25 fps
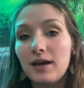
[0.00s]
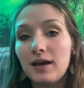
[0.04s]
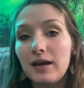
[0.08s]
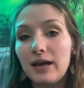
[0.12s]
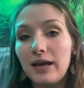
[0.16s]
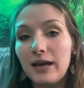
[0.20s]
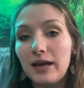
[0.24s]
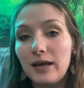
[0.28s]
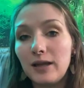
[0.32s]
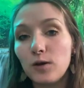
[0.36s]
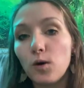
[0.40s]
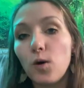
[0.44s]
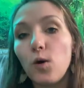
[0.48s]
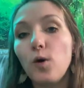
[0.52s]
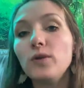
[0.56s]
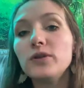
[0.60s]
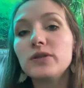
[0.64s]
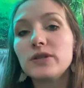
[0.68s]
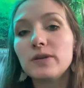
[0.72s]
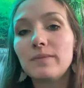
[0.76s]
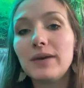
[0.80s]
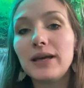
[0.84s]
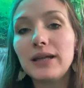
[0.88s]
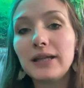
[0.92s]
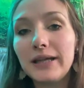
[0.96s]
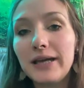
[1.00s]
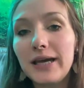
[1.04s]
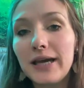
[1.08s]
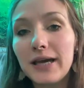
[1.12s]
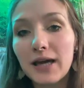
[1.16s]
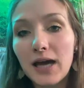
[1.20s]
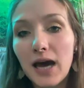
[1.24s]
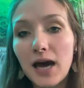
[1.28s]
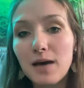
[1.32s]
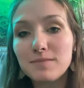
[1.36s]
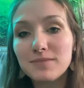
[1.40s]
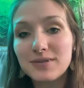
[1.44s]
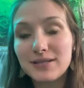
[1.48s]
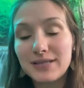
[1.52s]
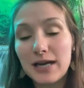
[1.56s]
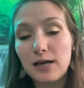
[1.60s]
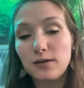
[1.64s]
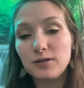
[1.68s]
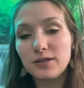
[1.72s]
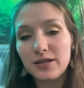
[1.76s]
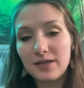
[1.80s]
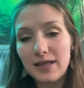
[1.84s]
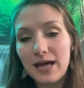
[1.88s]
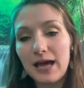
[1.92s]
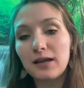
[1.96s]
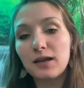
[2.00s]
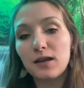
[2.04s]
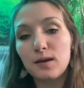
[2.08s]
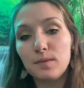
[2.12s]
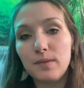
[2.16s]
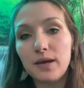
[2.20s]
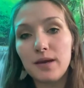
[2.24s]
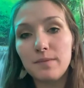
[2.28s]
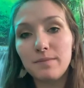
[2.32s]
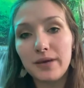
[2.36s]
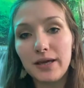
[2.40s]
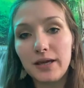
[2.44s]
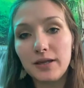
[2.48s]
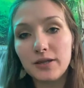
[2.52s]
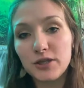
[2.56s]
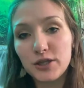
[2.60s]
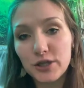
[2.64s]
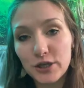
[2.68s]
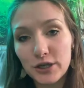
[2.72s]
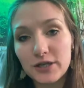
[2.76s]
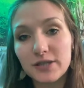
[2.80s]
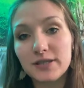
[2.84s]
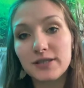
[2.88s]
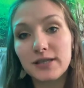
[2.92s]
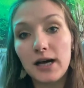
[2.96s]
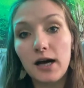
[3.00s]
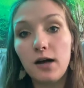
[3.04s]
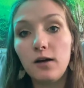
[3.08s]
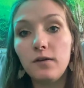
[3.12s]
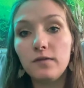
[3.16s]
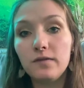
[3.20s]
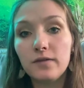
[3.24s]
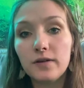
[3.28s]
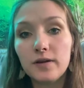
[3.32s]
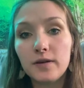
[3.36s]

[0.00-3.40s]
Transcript: and ultimately it comes down to that commitment to yourself.